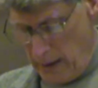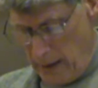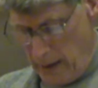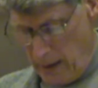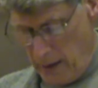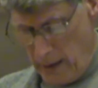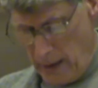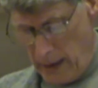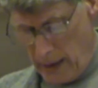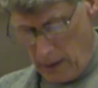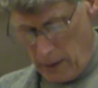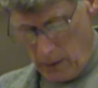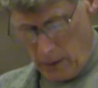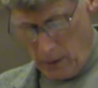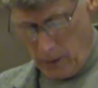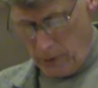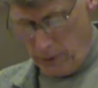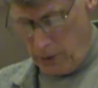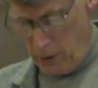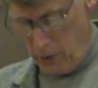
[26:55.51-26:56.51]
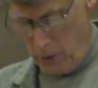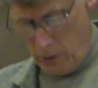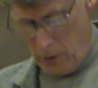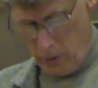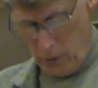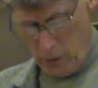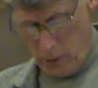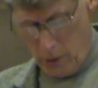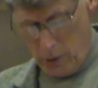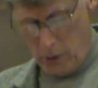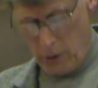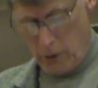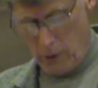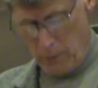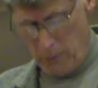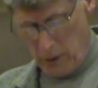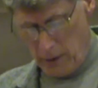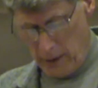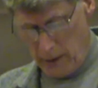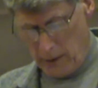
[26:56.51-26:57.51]
and that although
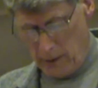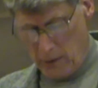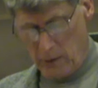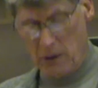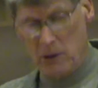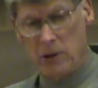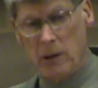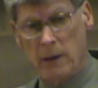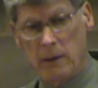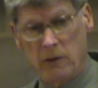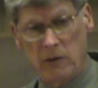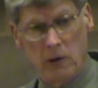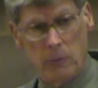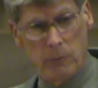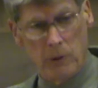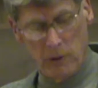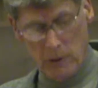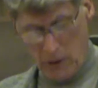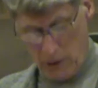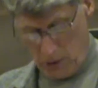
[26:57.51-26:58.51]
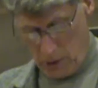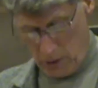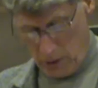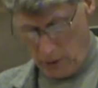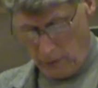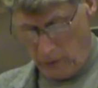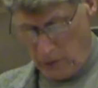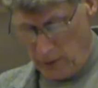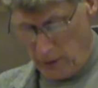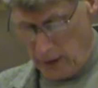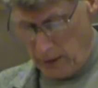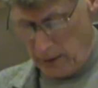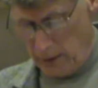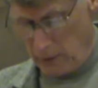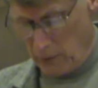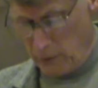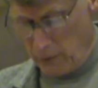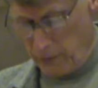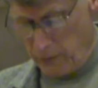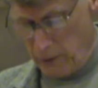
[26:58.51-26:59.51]
Junger plays the juxtaposition of
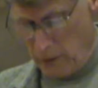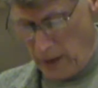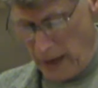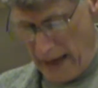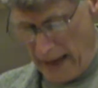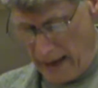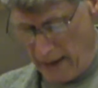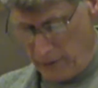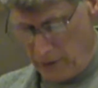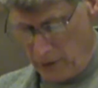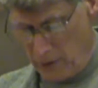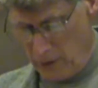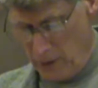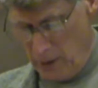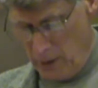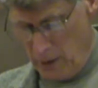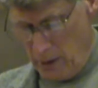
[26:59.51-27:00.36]
settings for laughs,